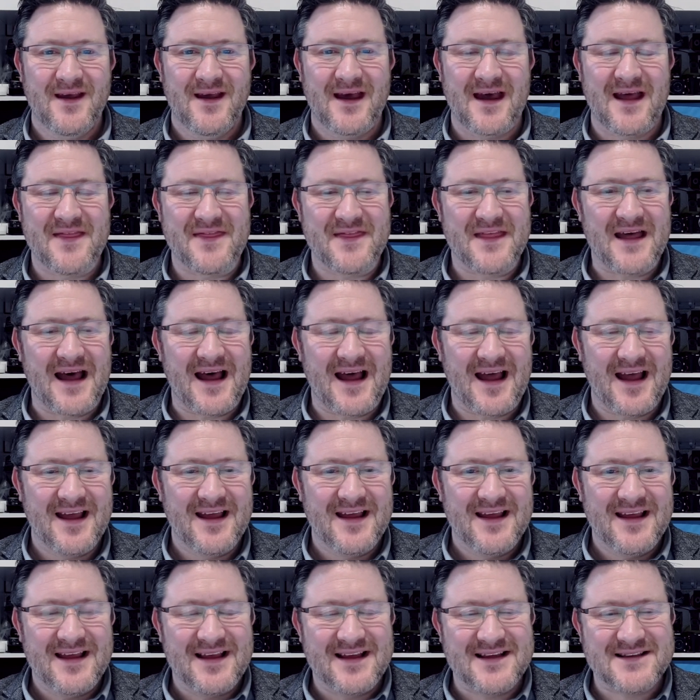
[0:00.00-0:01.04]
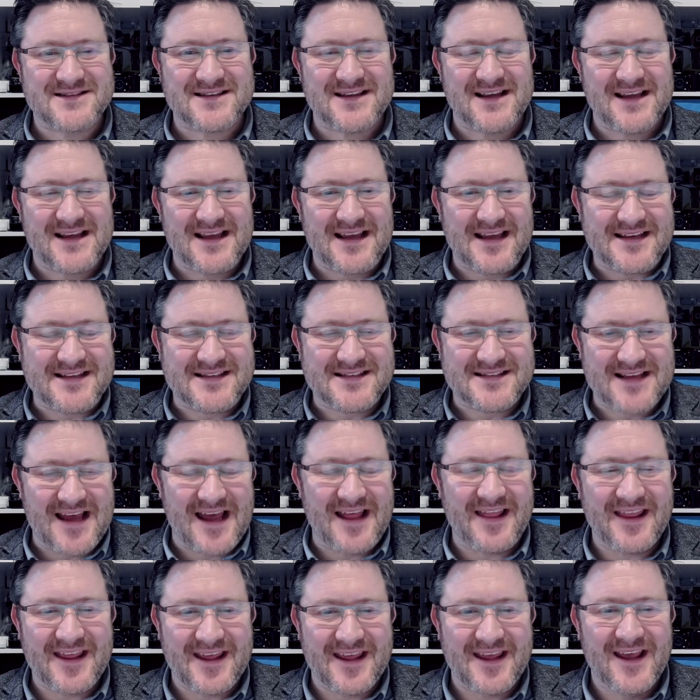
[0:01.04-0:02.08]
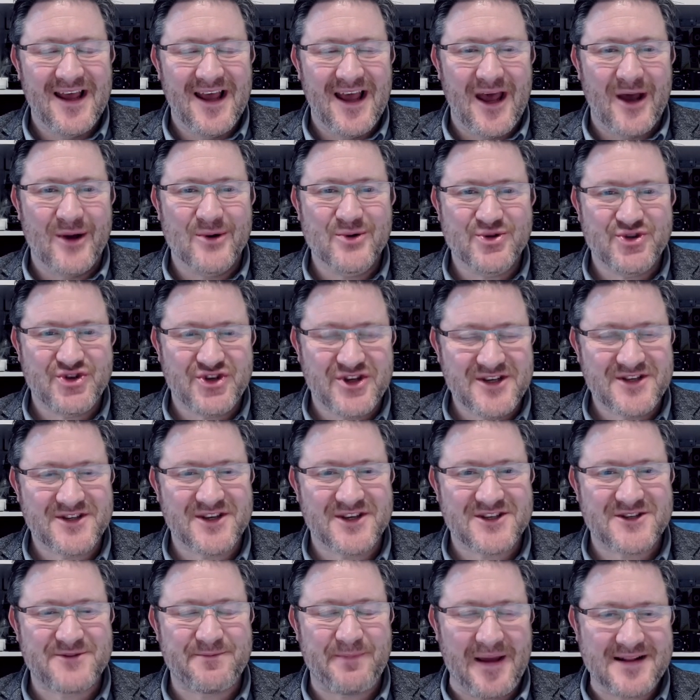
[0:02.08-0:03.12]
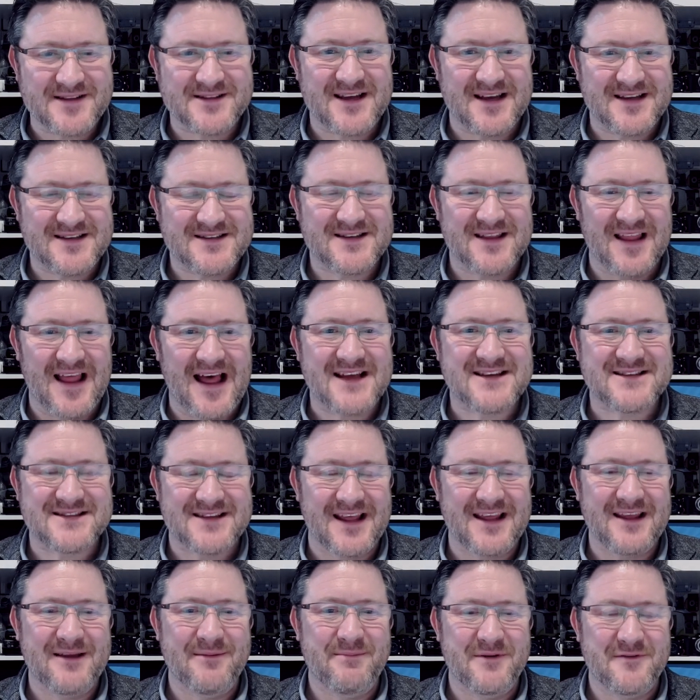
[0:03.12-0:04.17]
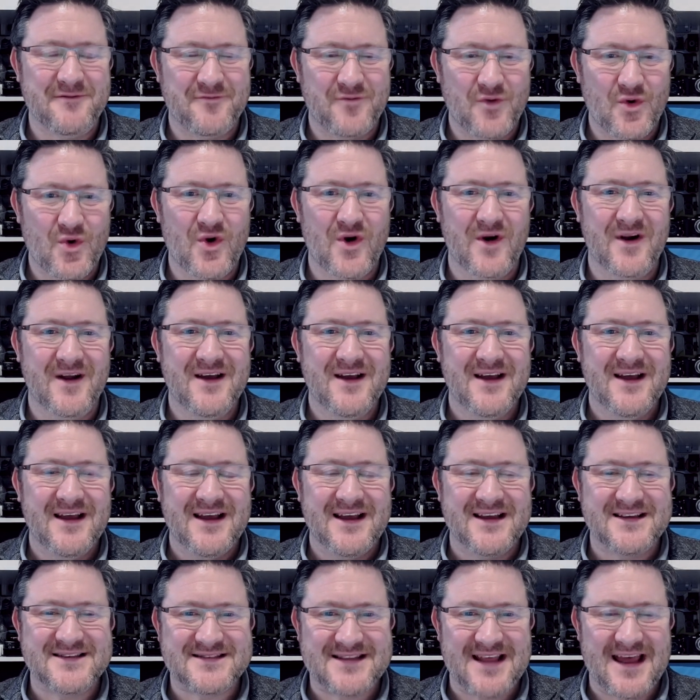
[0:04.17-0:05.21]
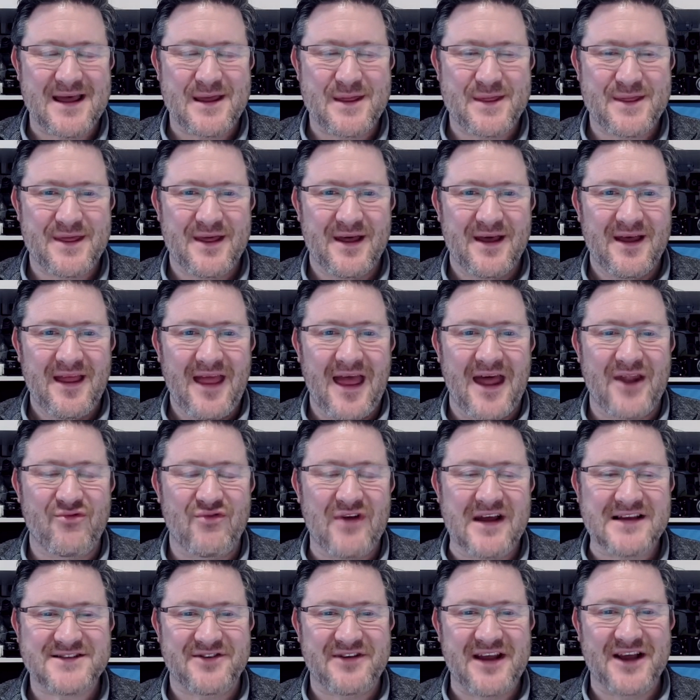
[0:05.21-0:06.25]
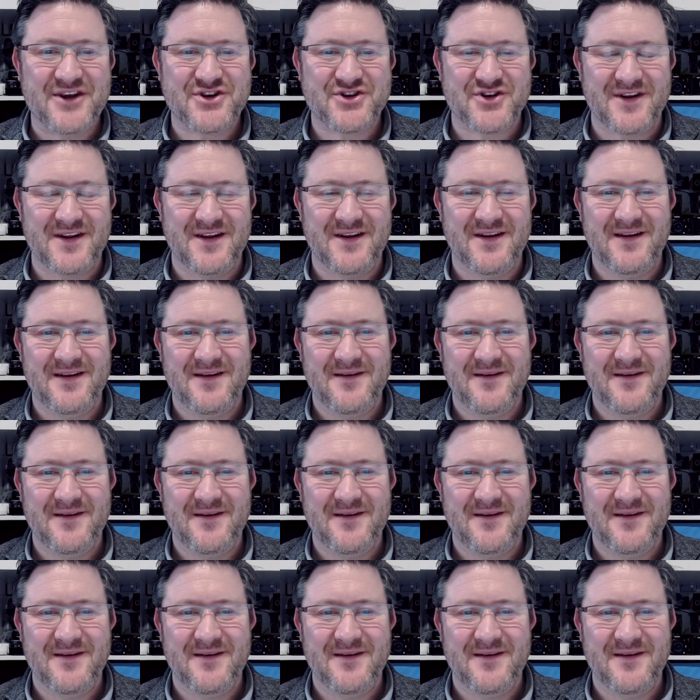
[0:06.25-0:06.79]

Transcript: And that is exactly how Jesus spends his last night before his death and resurrection.